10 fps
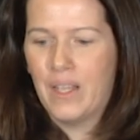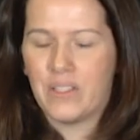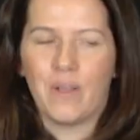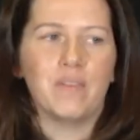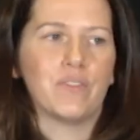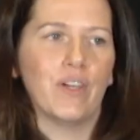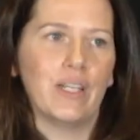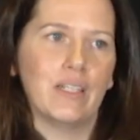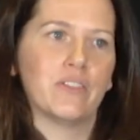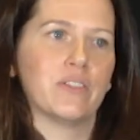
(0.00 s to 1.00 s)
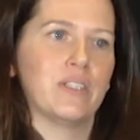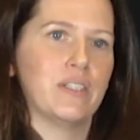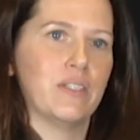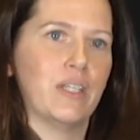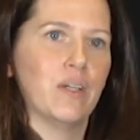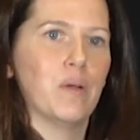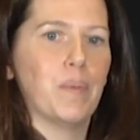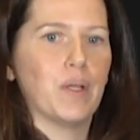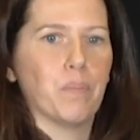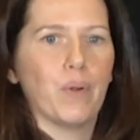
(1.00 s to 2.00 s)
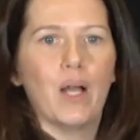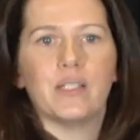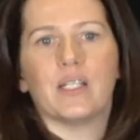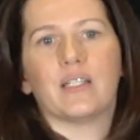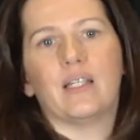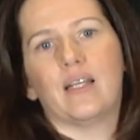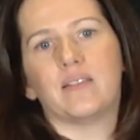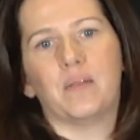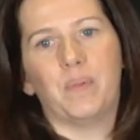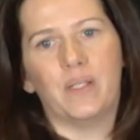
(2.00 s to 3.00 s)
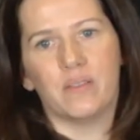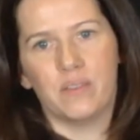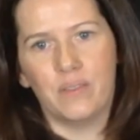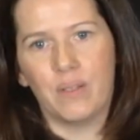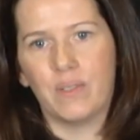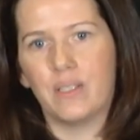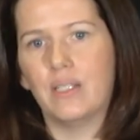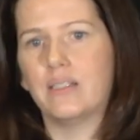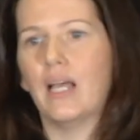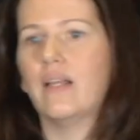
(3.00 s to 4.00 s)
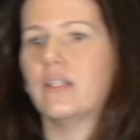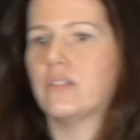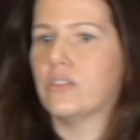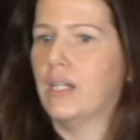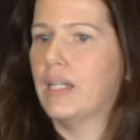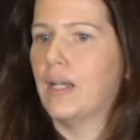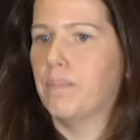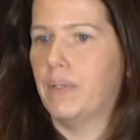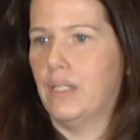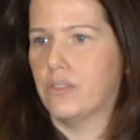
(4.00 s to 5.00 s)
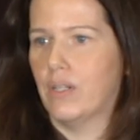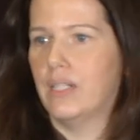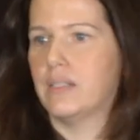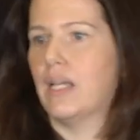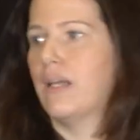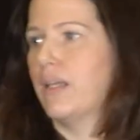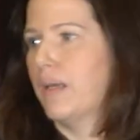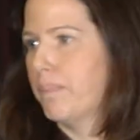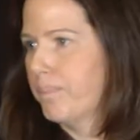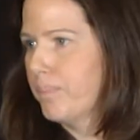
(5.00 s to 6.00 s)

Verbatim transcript: So I was very interested to hear about a project that SAP is doing with an Italian train company, Trenitalia.